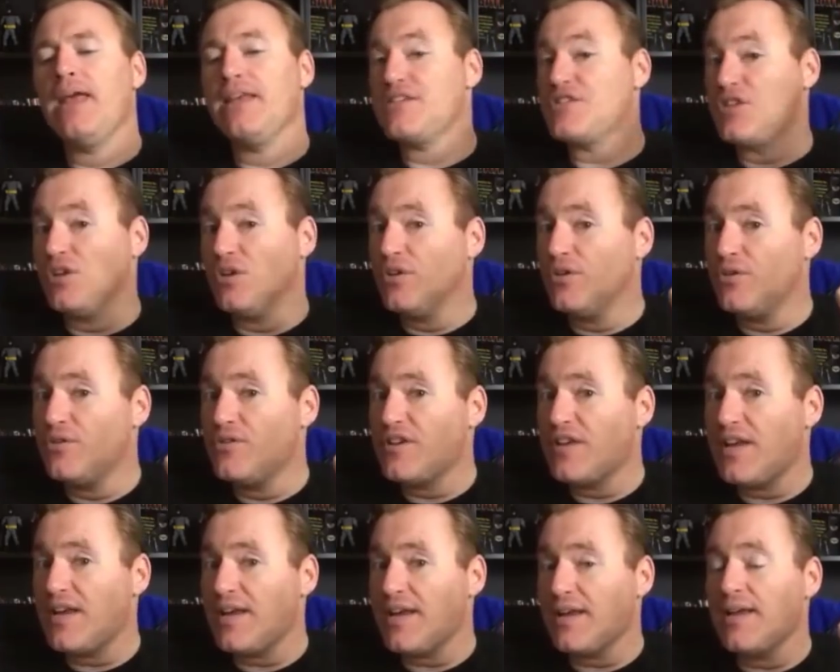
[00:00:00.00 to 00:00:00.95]
Still do
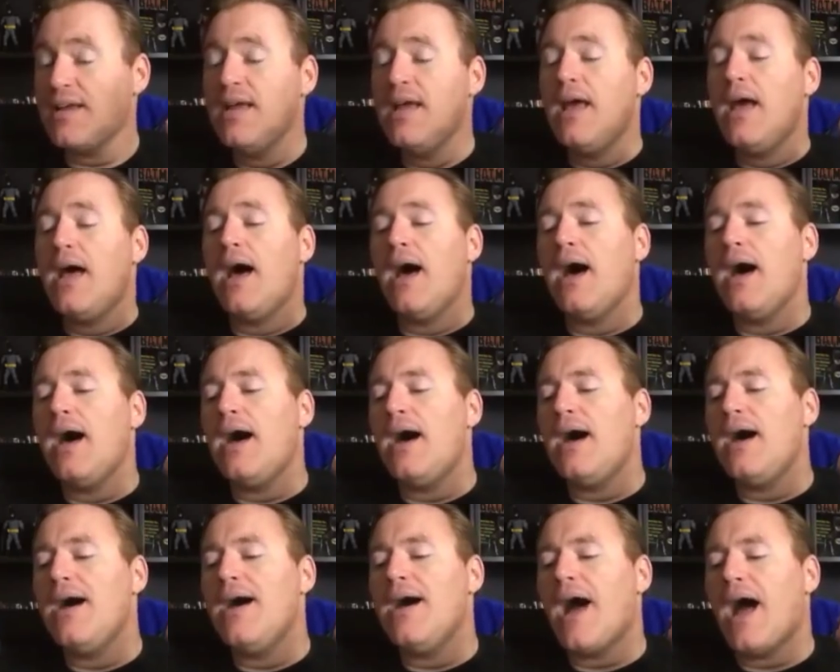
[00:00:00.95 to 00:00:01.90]
today.
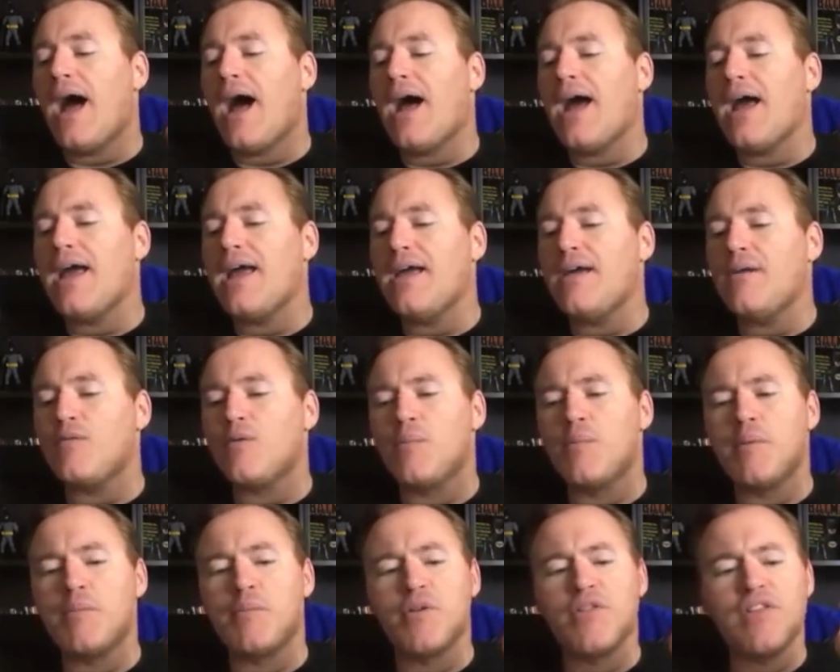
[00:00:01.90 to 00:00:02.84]
Uh, I
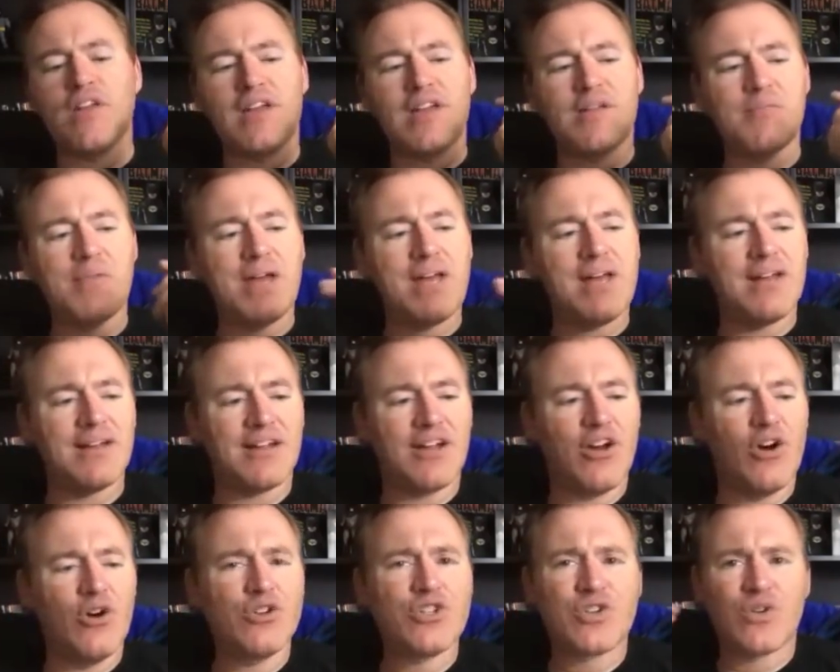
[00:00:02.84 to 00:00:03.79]
remember thinking, man,
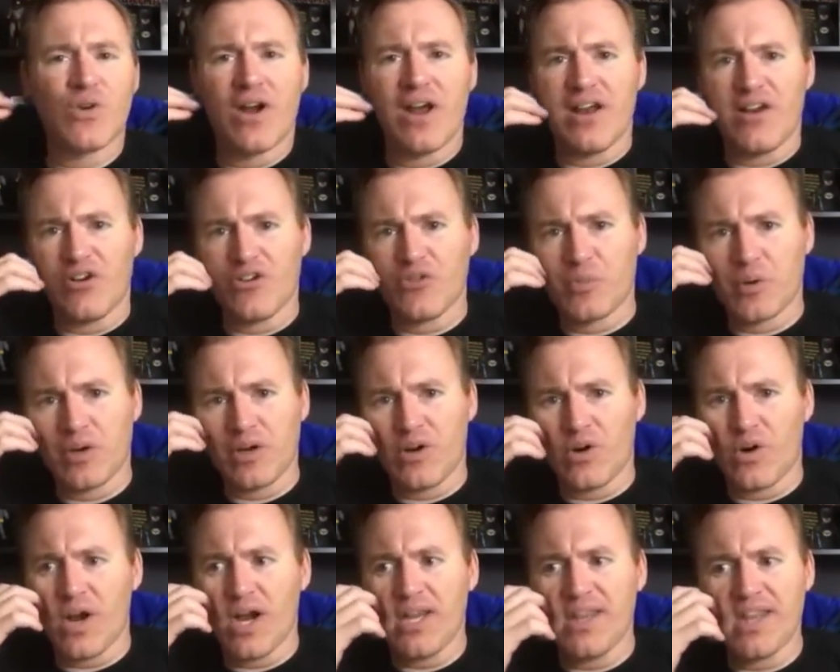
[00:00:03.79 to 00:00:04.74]
Ghost Rider's pretty
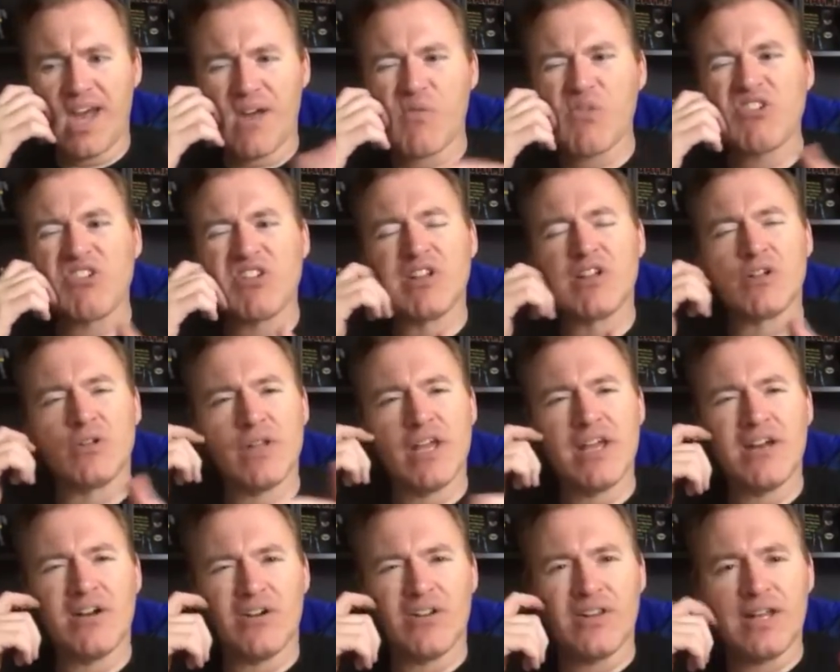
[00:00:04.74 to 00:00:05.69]
great. That was a little
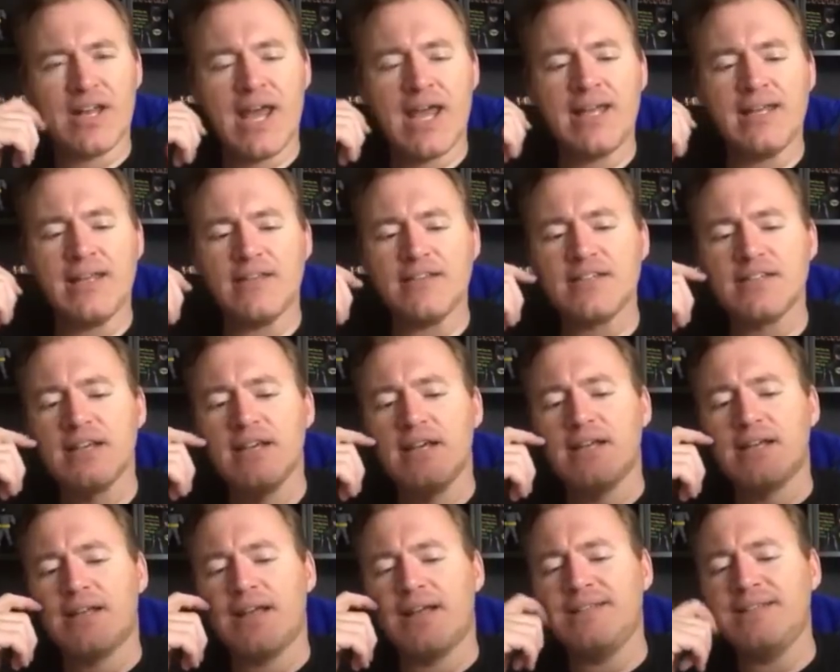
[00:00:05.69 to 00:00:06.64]
later, the nineties,
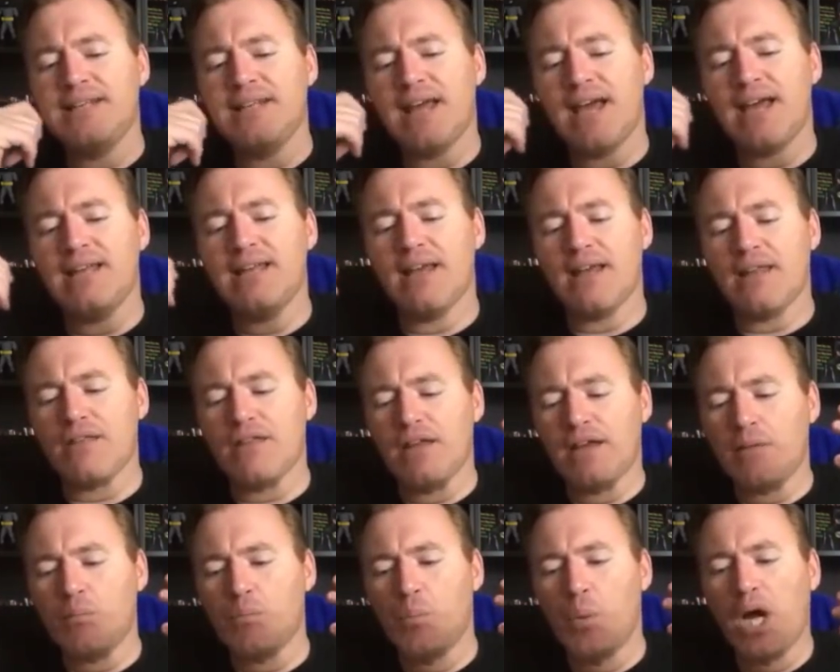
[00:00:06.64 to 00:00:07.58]
nineteen ninety, I
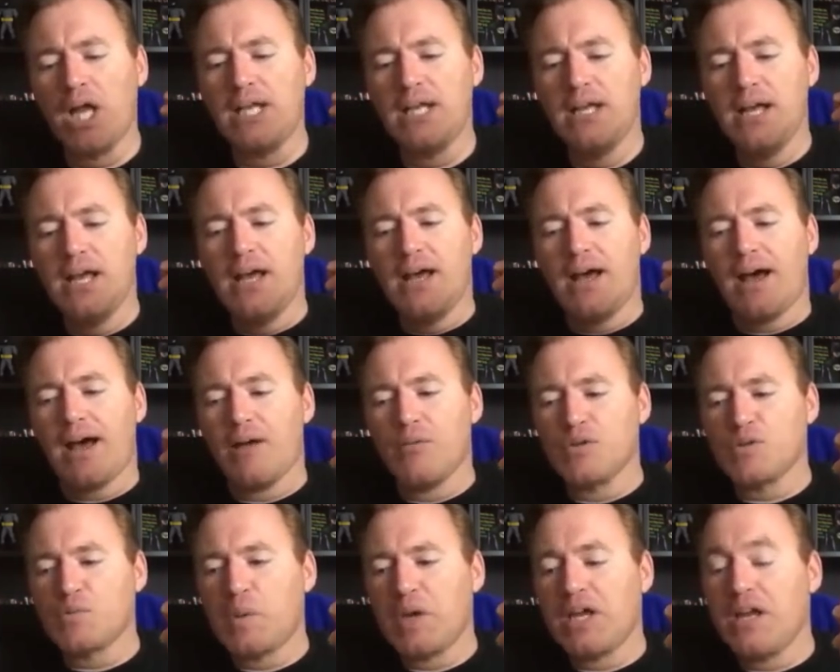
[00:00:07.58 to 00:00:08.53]
think. But I
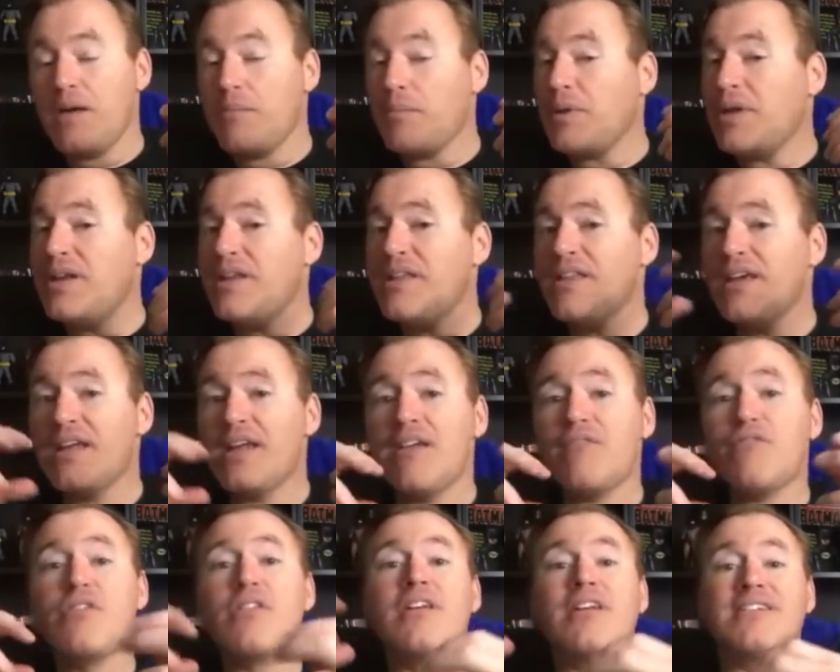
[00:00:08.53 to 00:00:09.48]
was picking up anything and
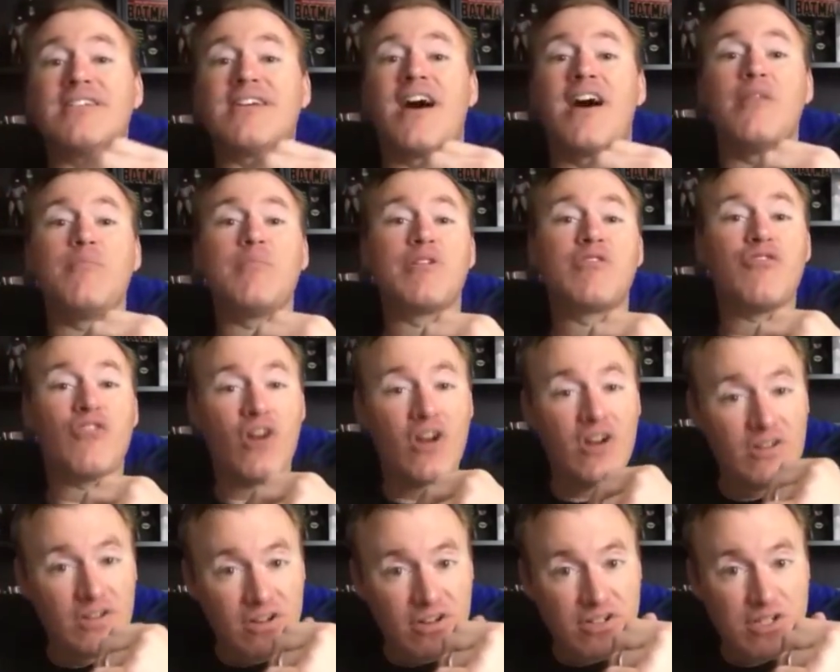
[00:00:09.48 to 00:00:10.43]
everything. Todd
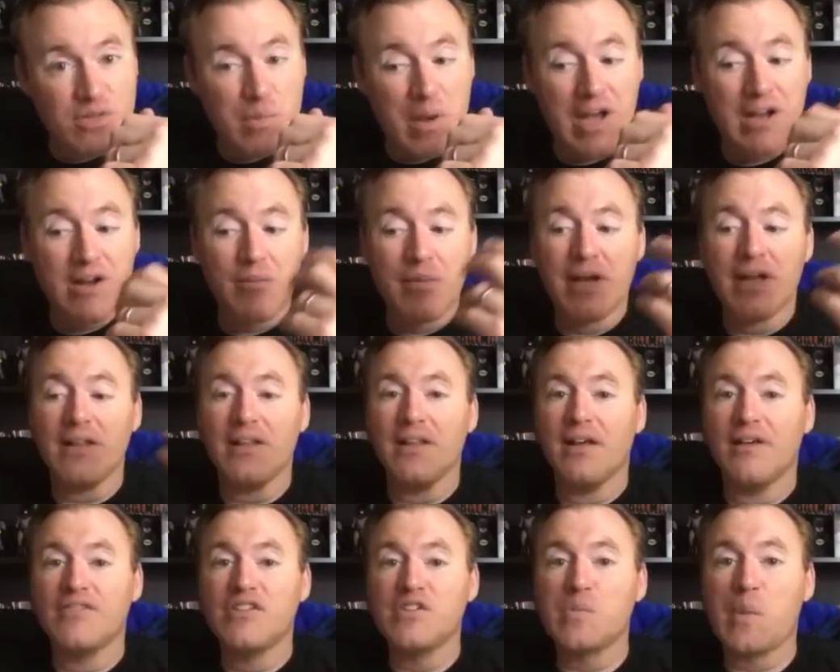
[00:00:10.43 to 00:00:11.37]
McFarlane on Spider-Man,
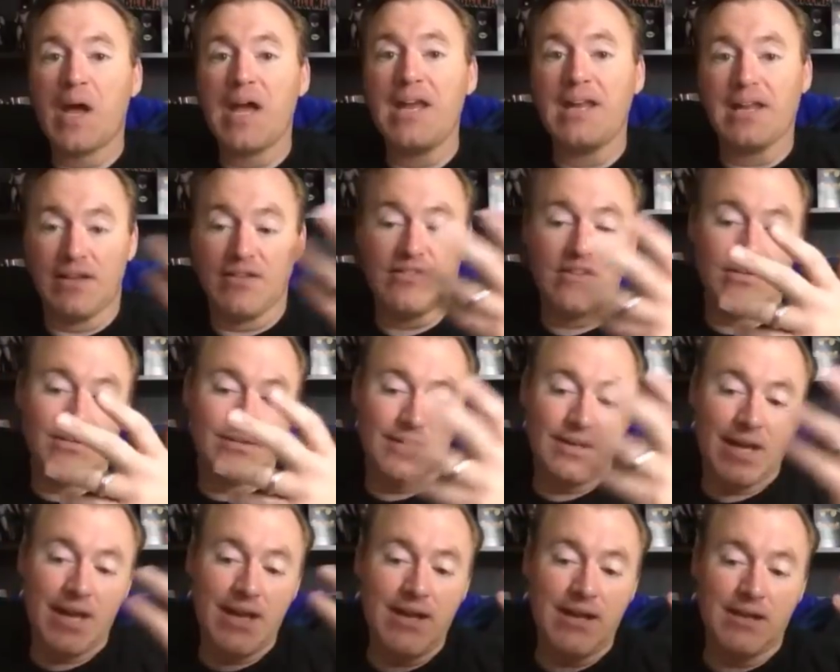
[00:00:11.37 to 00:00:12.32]
loved Spidey. So I was
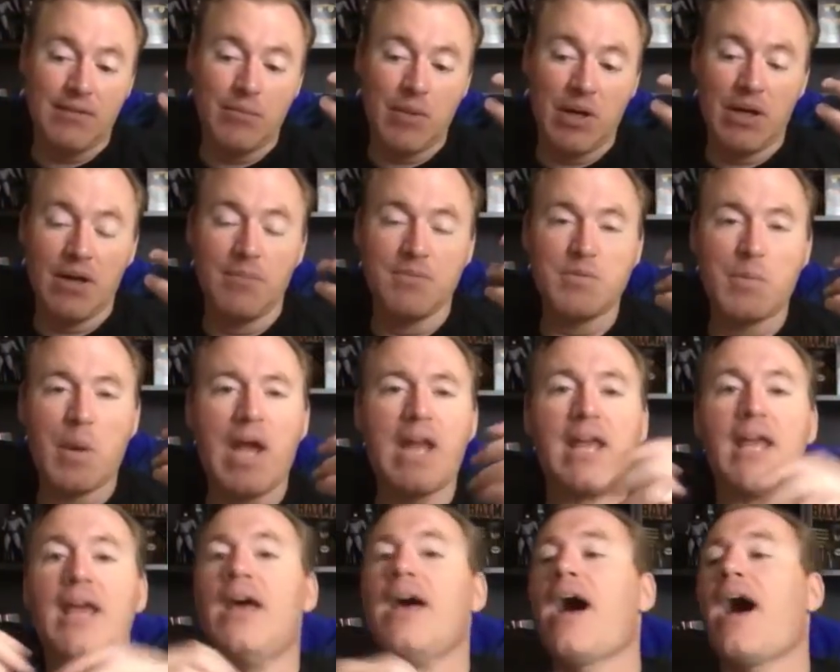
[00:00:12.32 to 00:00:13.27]
like, hey, pick up
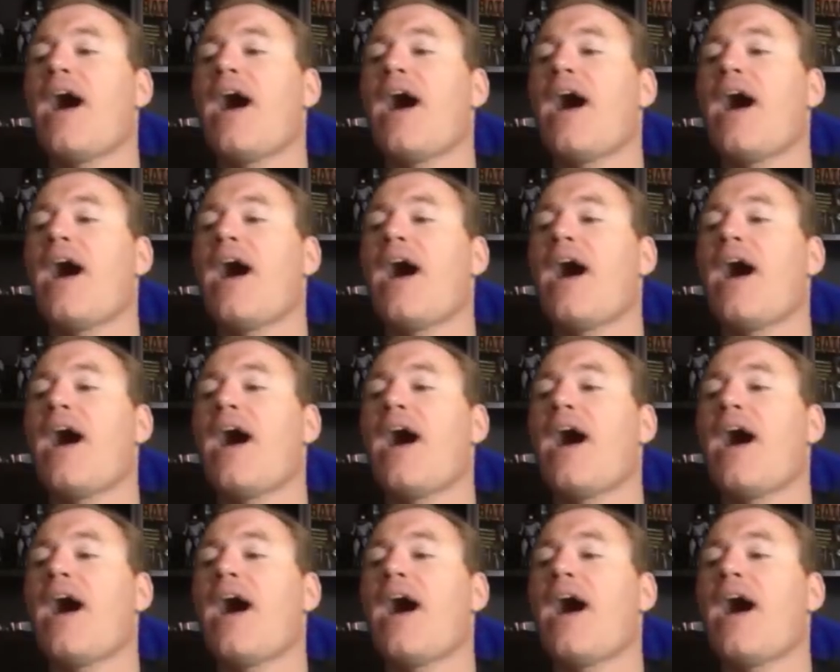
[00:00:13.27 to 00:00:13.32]
Spidey.